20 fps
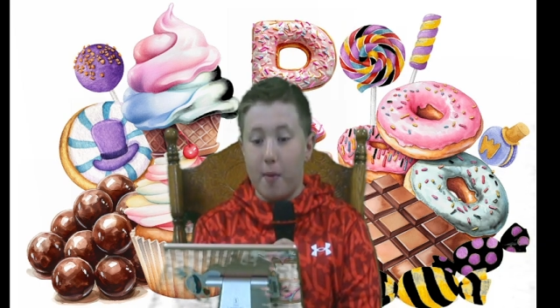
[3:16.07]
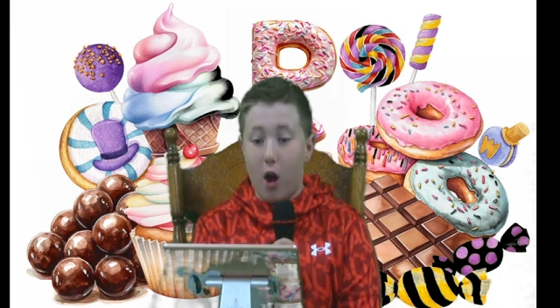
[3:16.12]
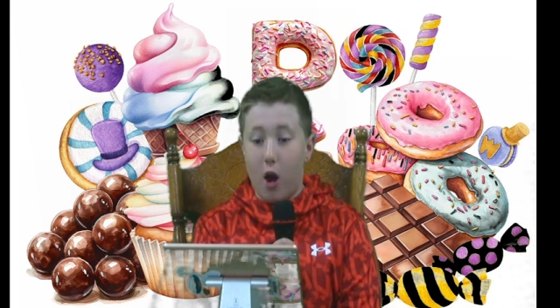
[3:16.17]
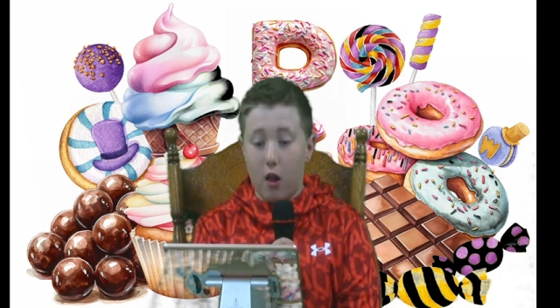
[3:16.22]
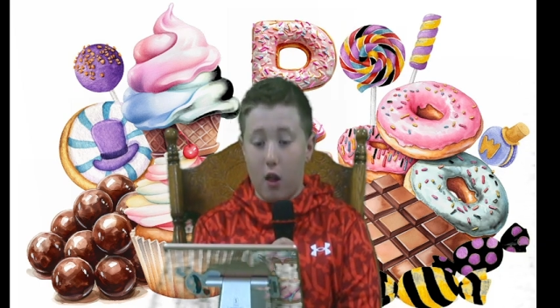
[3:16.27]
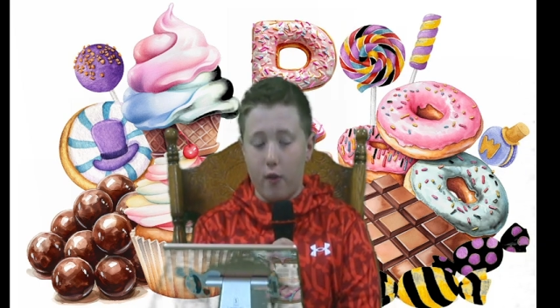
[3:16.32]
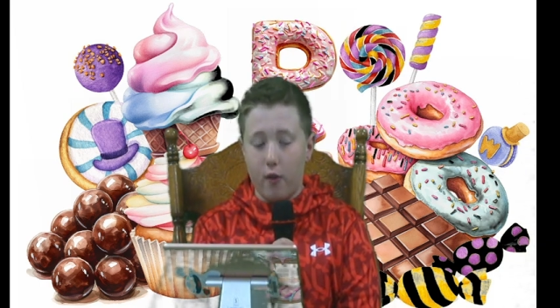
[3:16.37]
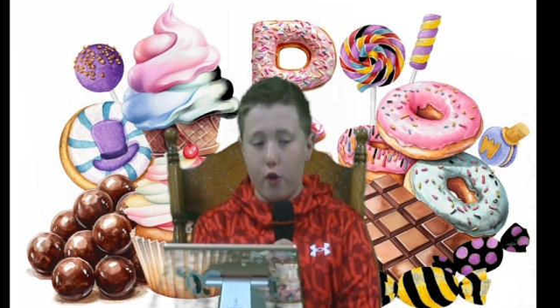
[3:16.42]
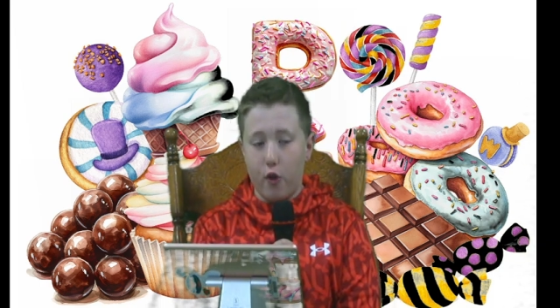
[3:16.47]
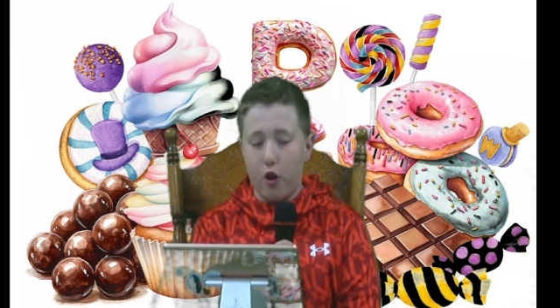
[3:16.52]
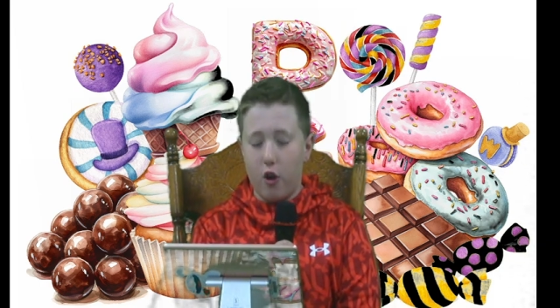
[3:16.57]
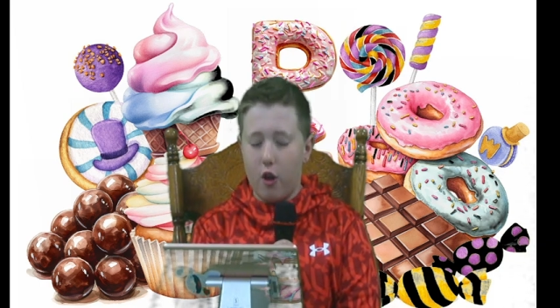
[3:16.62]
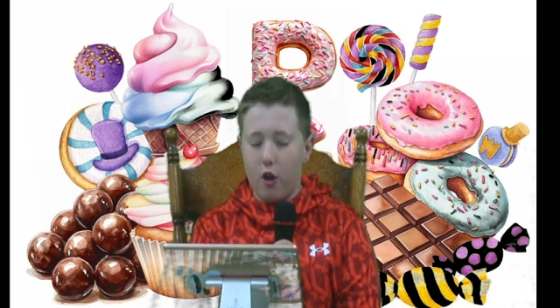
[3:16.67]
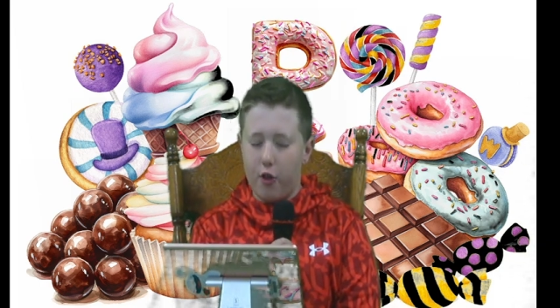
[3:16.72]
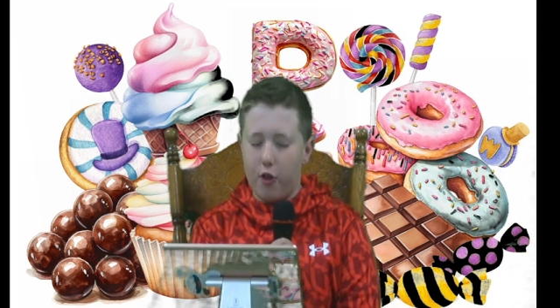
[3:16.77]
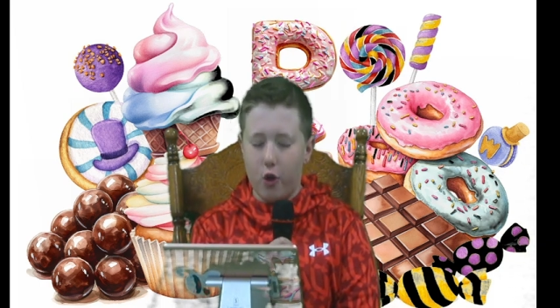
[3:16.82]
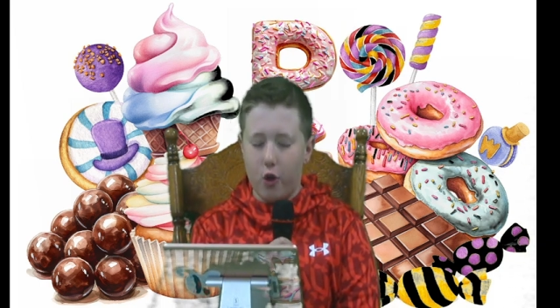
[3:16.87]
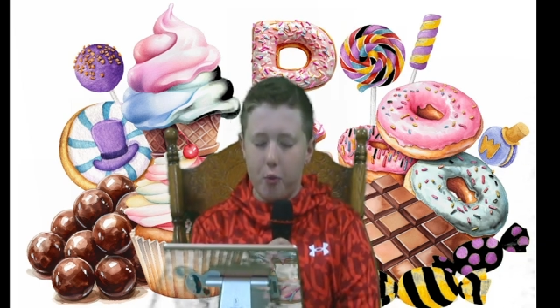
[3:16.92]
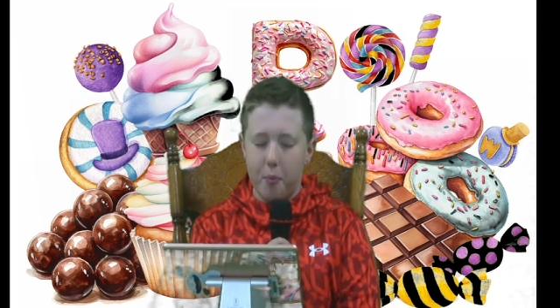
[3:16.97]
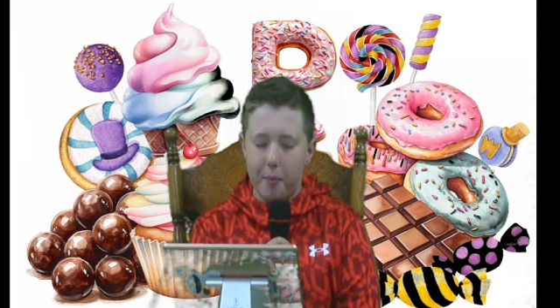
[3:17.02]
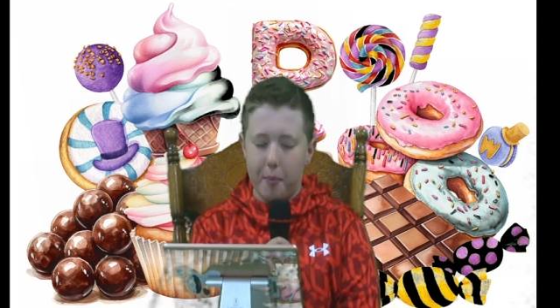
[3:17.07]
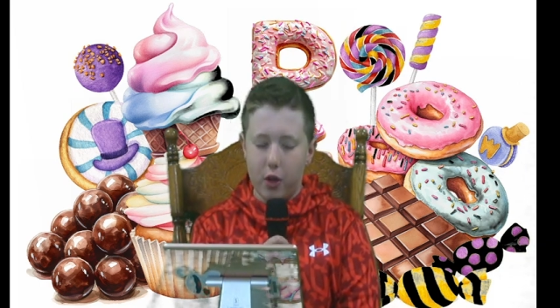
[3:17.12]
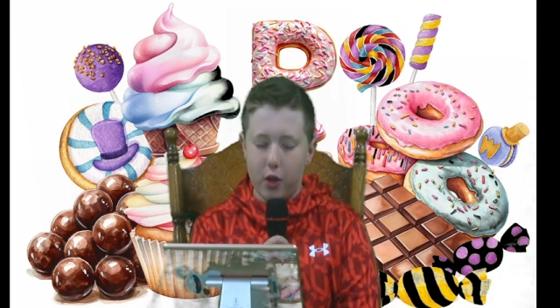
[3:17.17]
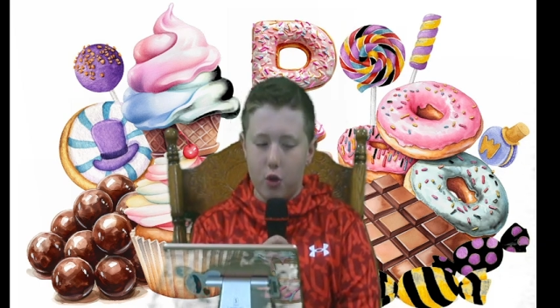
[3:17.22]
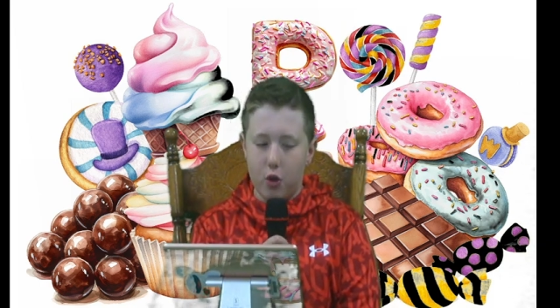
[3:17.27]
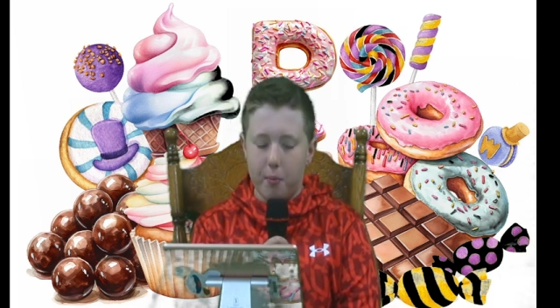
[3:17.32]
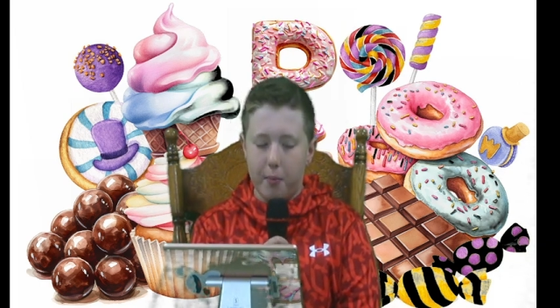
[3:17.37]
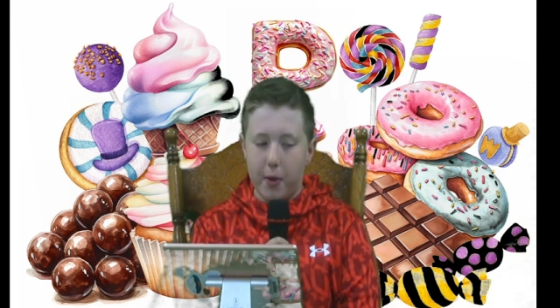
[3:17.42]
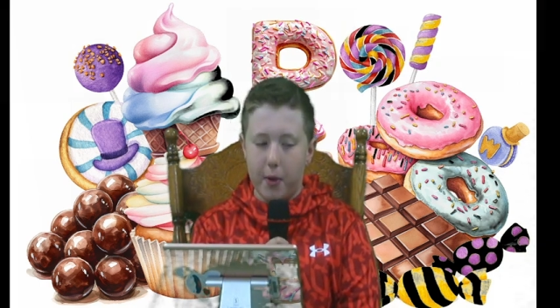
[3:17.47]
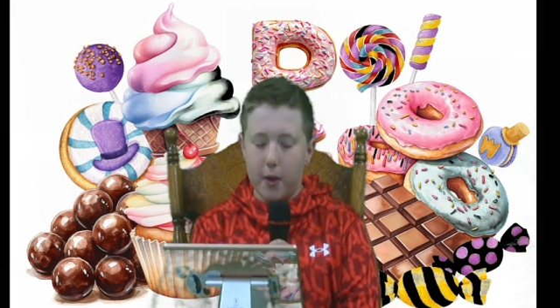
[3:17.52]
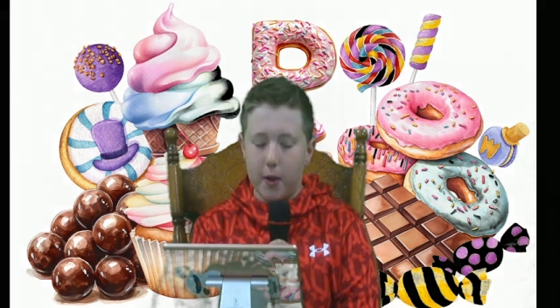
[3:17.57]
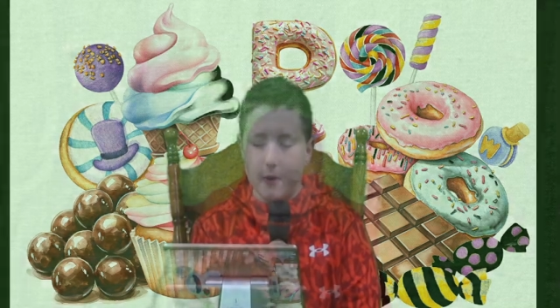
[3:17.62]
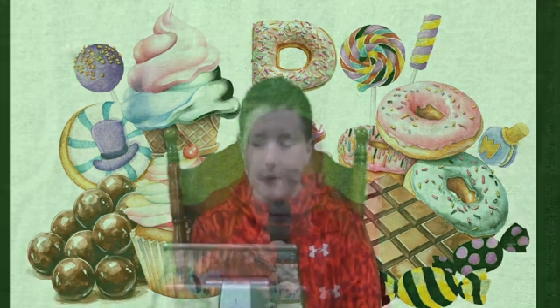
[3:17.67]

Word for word: Oliver the Volumpa.